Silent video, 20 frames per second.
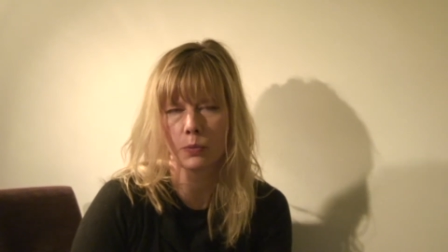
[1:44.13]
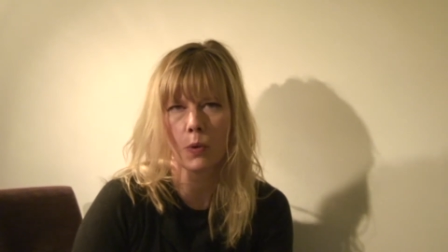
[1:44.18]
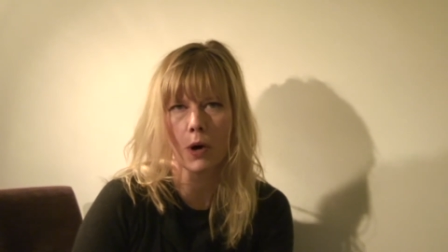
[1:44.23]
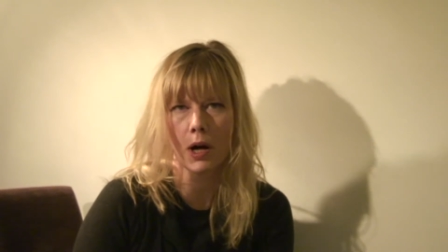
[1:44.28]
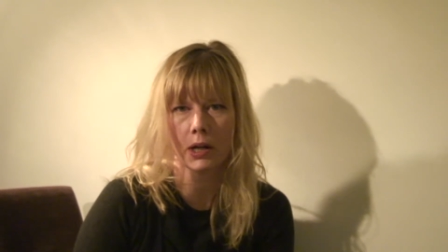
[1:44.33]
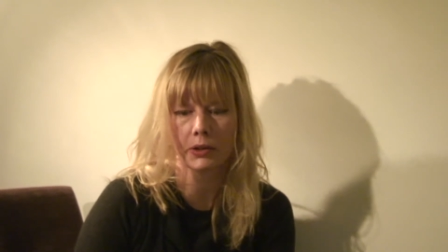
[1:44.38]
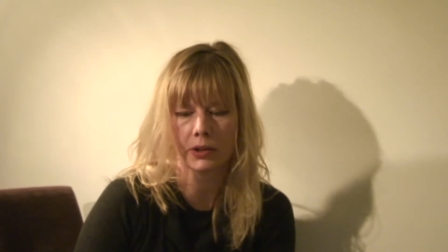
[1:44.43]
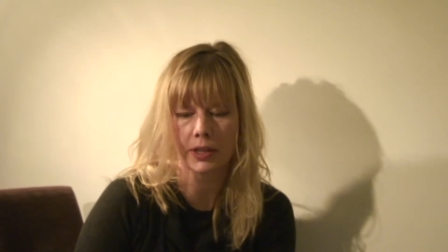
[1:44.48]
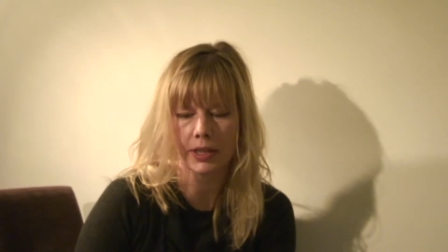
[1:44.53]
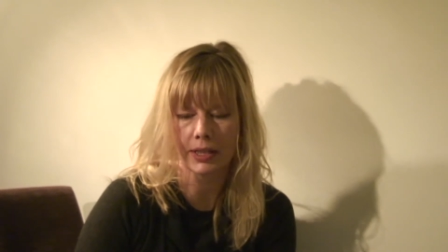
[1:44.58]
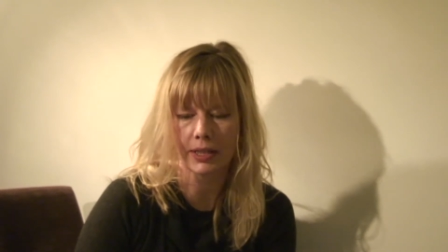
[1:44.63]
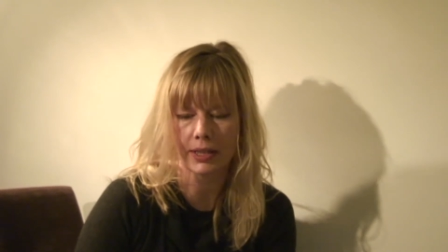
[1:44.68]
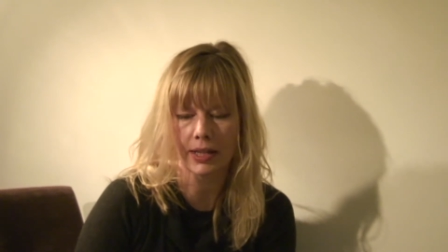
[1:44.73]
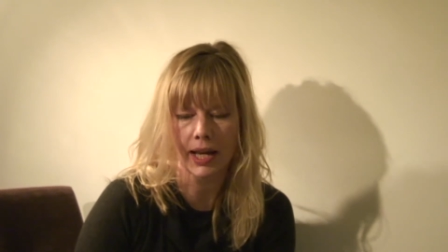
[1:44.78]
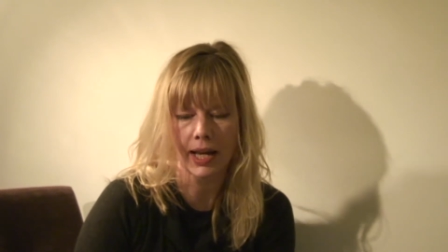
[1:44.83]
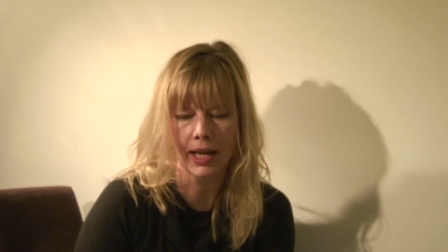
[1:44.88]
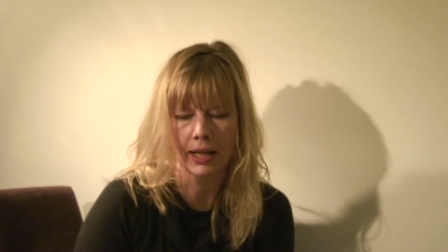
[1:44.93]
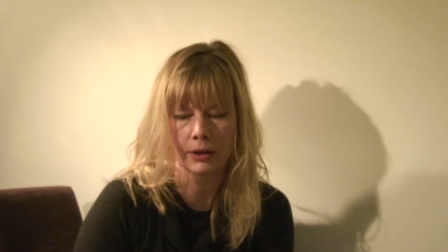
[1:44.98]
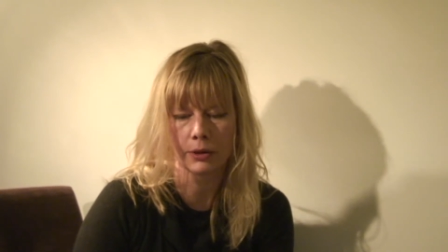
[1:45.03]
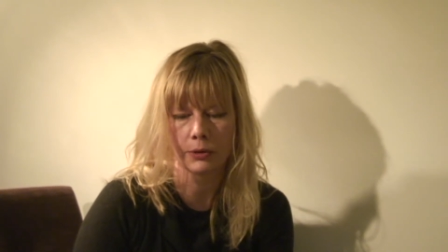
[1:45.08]
water and
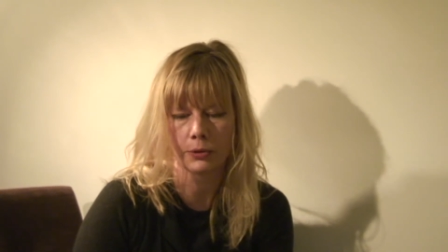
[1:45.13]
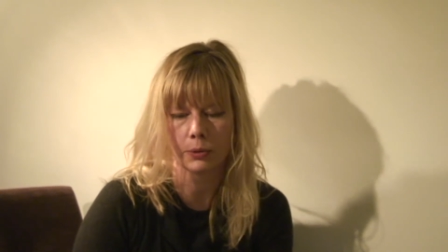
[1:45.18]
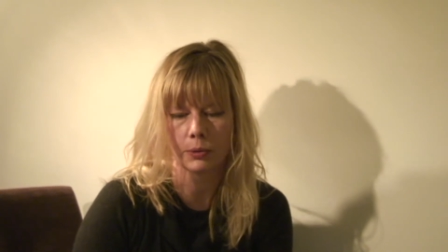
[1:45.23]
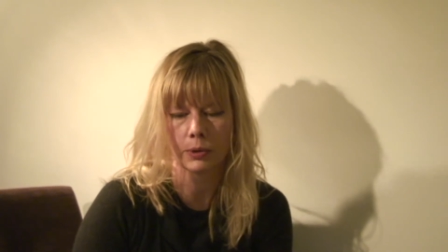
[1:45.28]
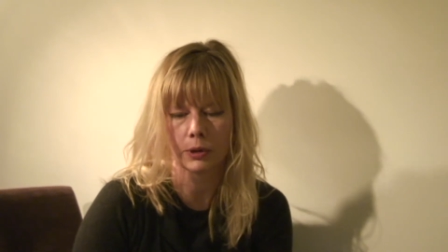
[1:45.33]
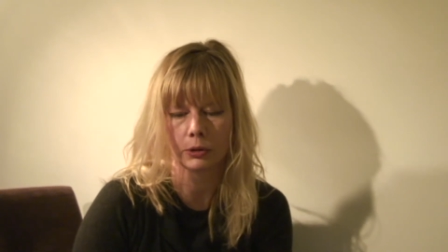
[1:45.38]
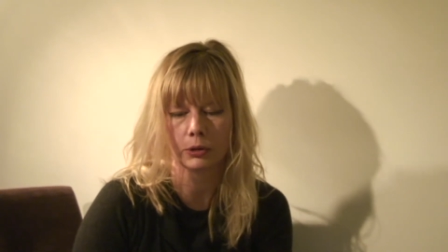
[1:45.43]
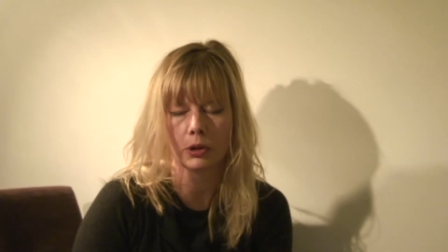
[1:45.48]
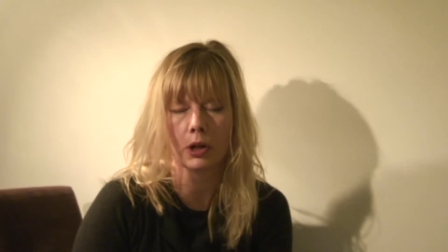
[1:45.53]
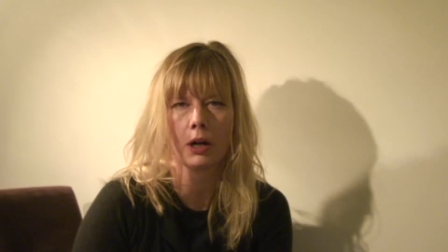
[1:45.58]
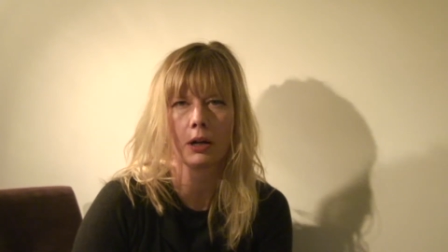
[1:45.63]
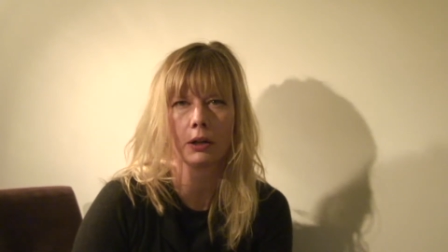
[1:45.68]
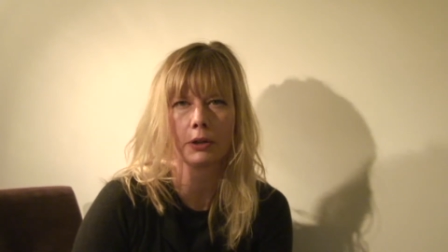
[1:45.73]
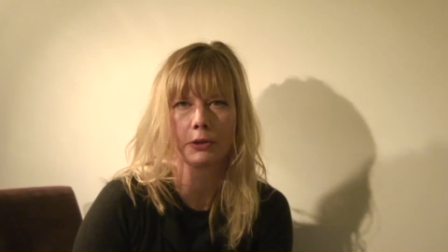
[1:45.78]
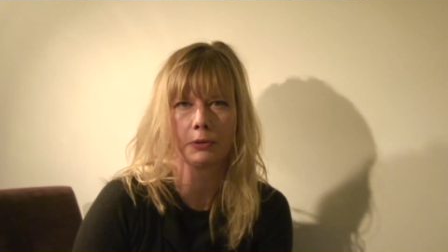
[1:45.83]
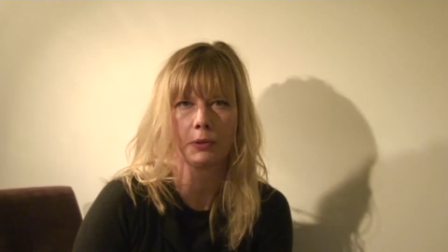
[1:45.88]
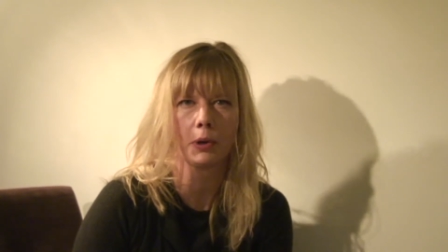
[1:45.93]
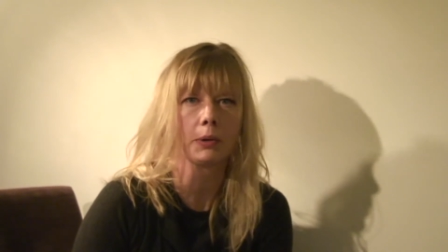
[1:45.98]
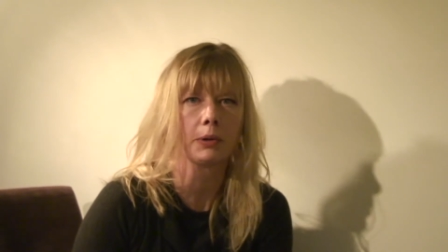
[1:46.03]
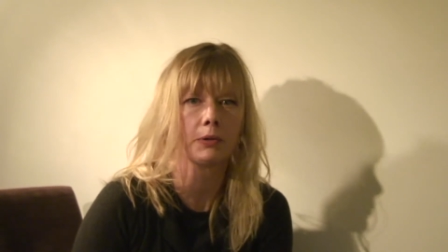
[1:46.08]
sand through the long
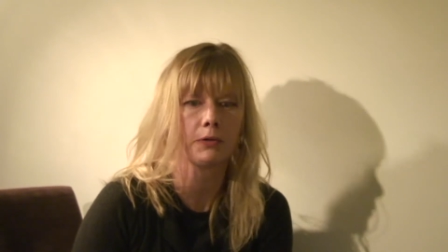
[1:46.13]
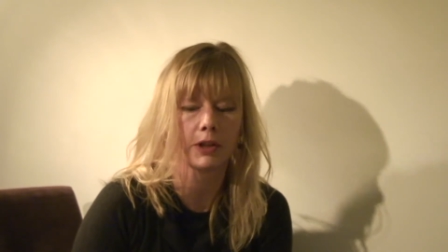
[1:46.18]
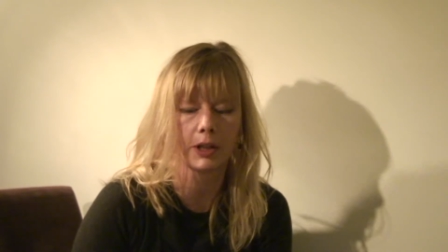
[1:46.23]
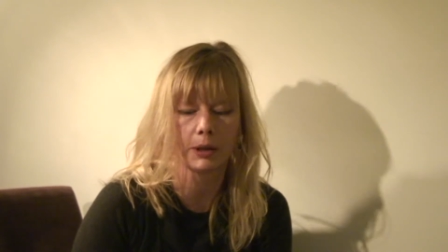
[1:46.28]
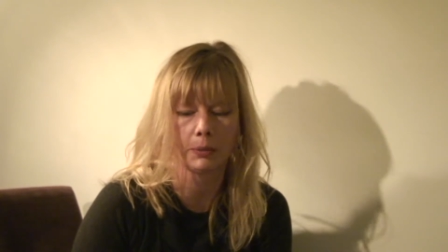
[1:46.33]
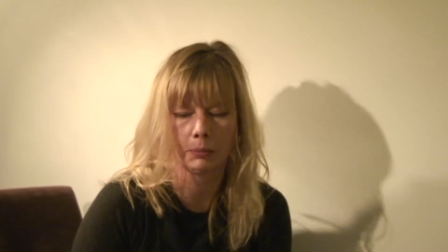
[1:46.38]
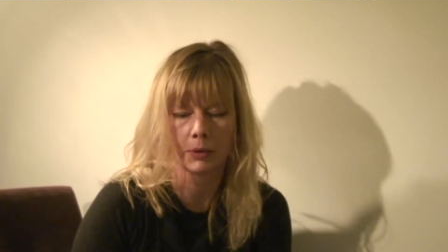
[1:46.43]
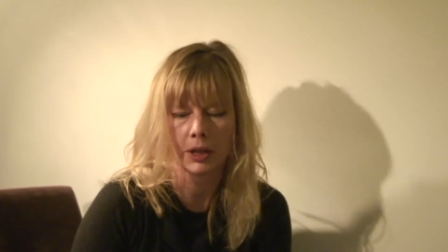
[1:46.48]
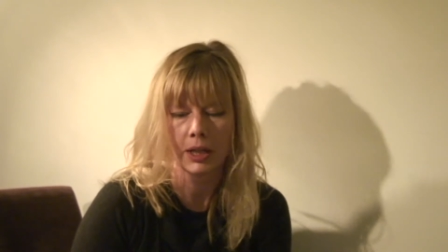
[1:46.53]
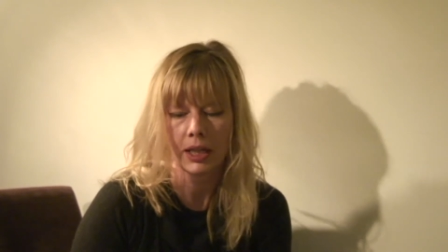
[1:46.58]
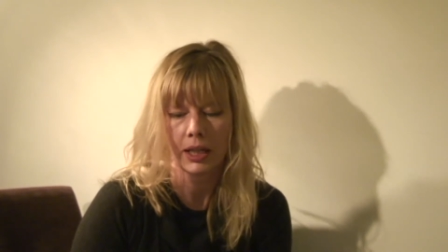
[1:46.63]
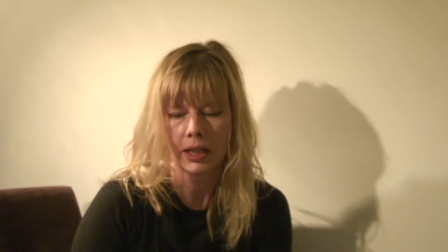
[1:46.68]
throat of him,